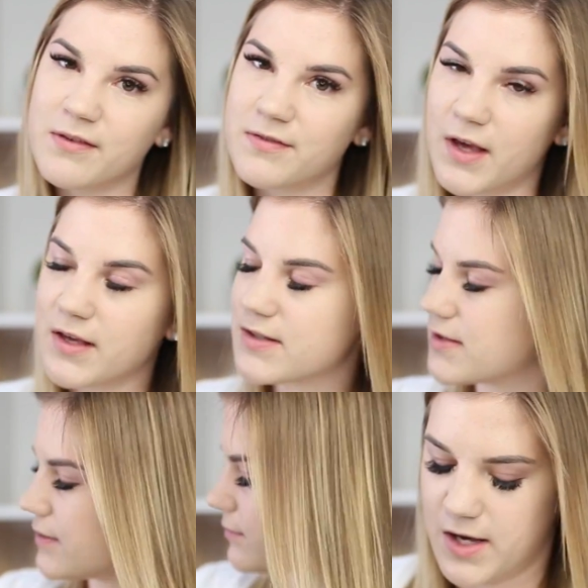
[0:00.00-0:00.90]
my
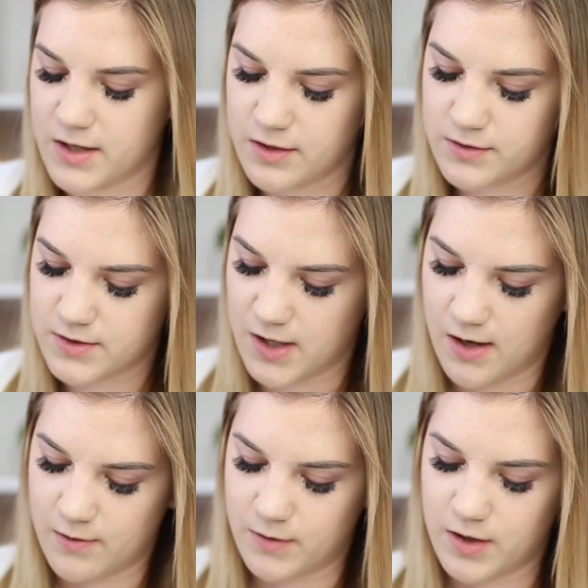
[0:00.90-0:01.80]
face. I use
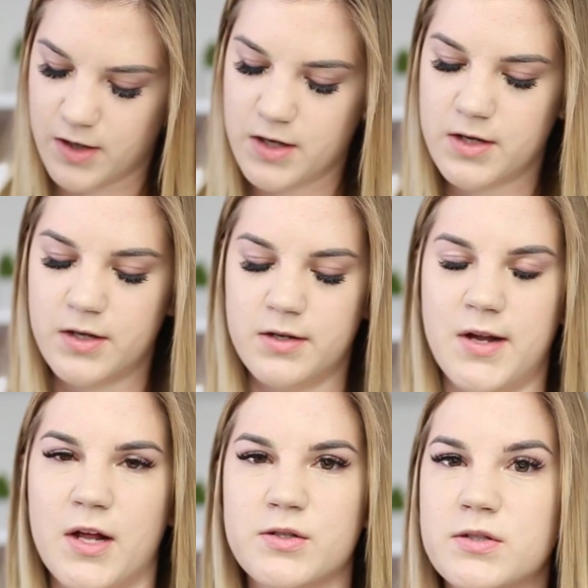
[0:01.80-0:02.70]
our
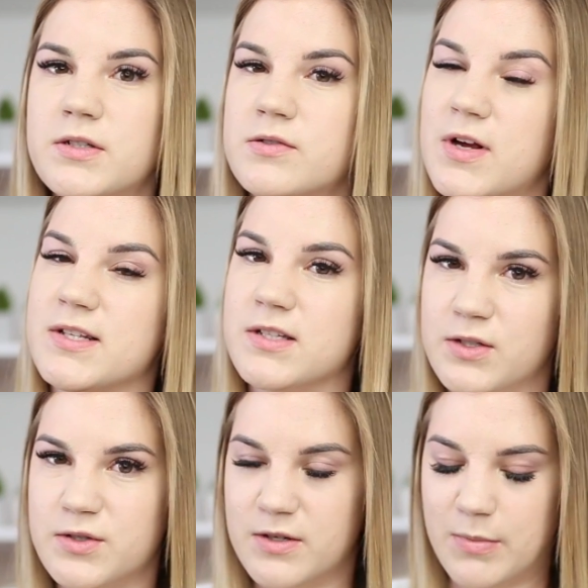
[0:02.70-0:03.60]
natural
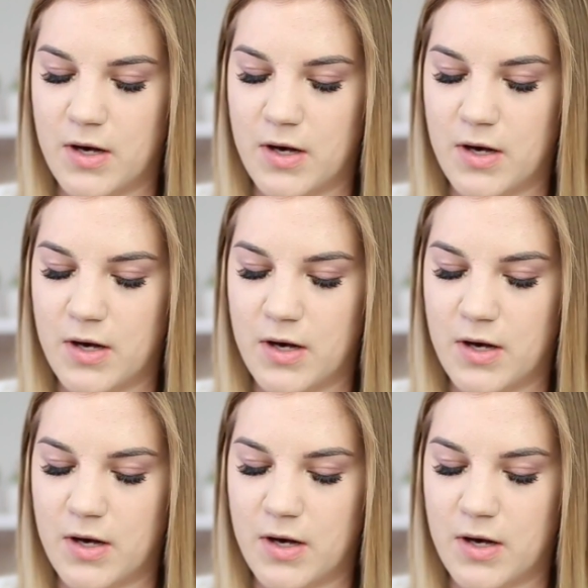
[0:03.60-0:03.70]
translucent